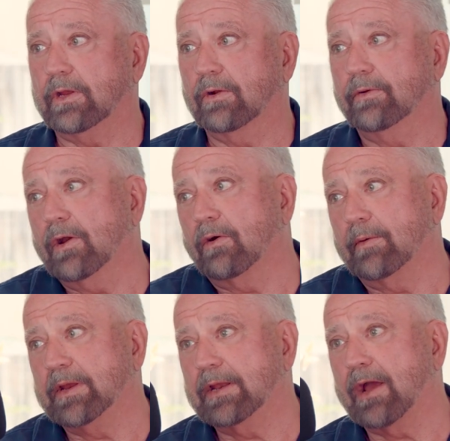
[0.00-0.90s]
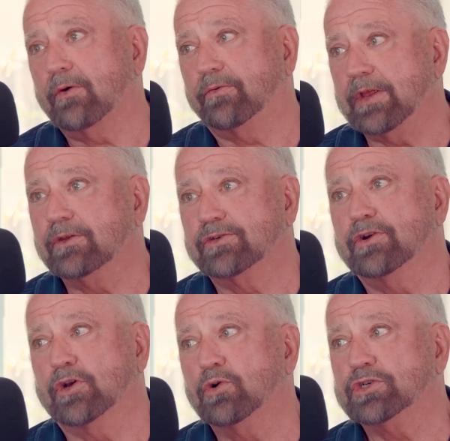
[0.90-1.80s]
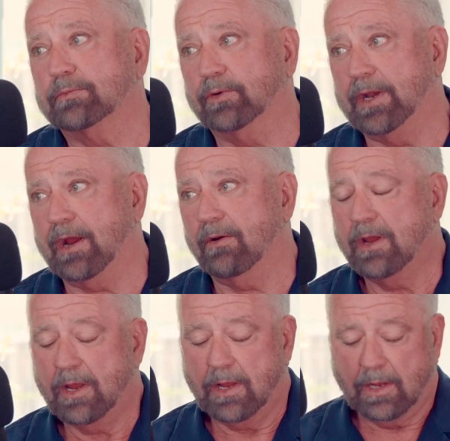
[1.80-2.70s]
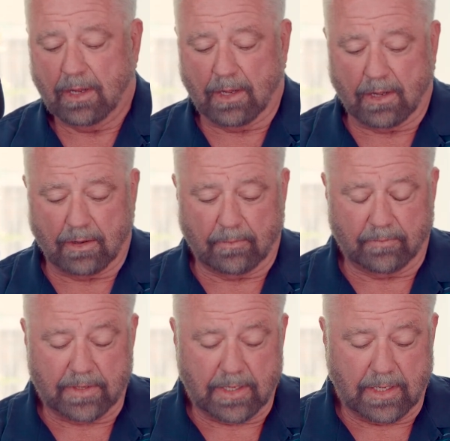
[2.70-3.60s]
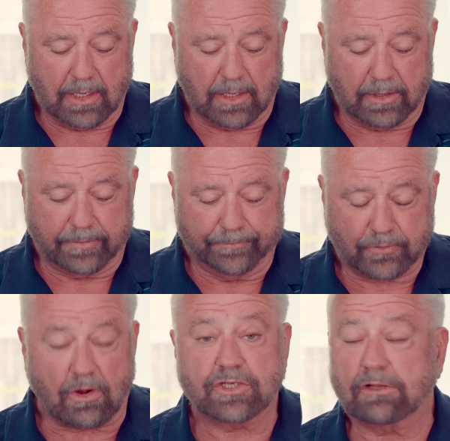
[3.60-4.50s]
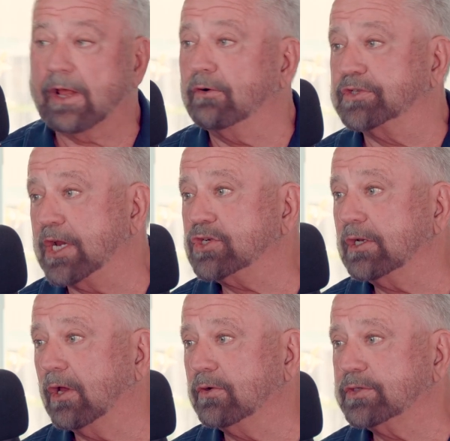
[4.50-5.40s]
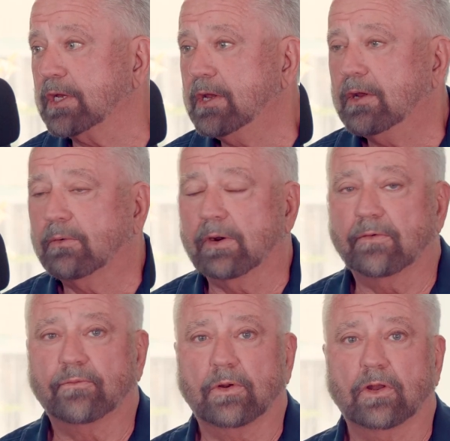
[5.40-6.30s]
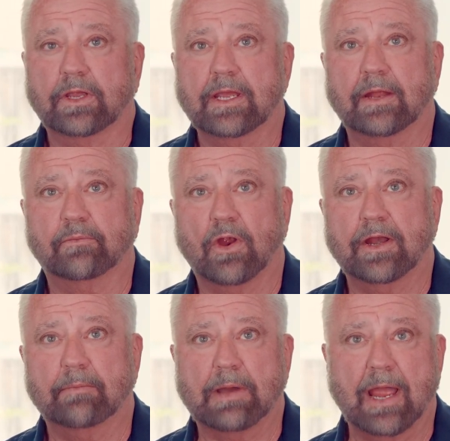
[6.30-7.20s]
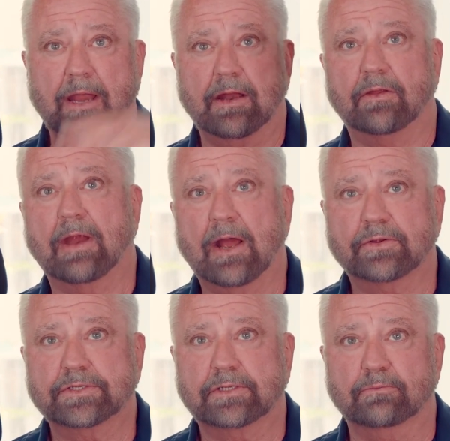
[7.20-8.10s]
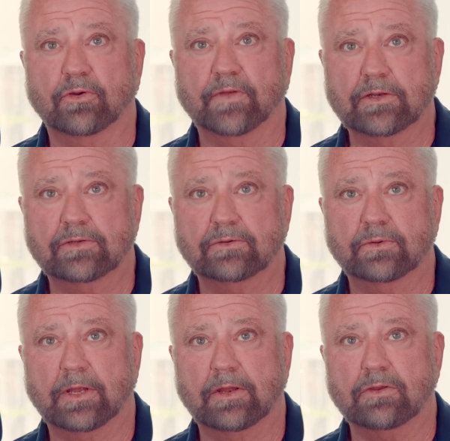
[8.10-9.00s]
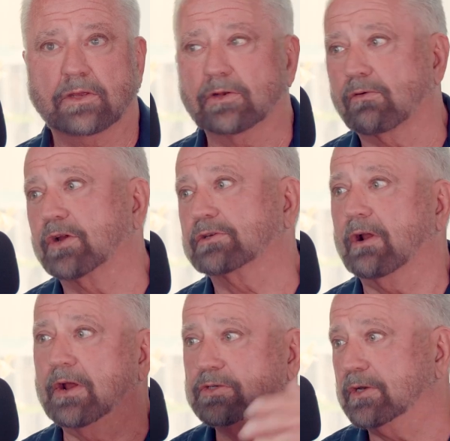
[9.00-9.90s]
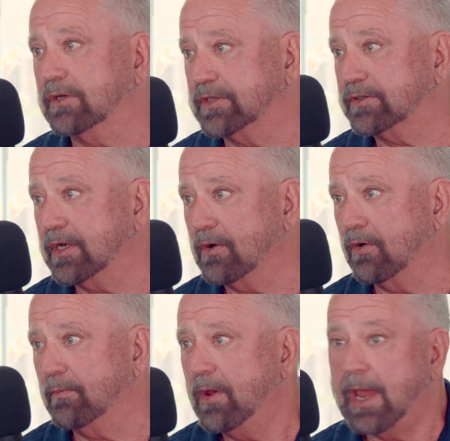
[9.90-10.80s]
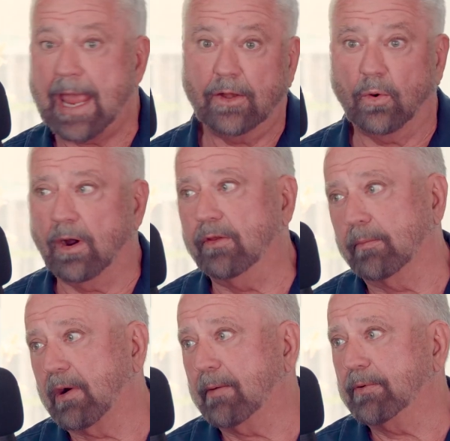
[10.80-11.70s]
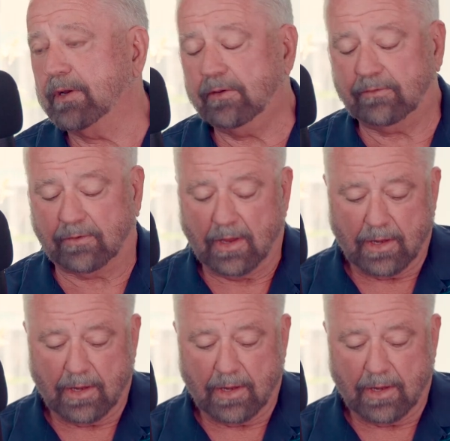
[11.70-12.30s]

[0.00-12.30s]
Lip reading: You don't know. I mean, now things are negotiable now. Right. The cross-collateralization loans, where if we're looking at trying to buy another house to move into, you could cross-collateralize to the existing home and or other properties.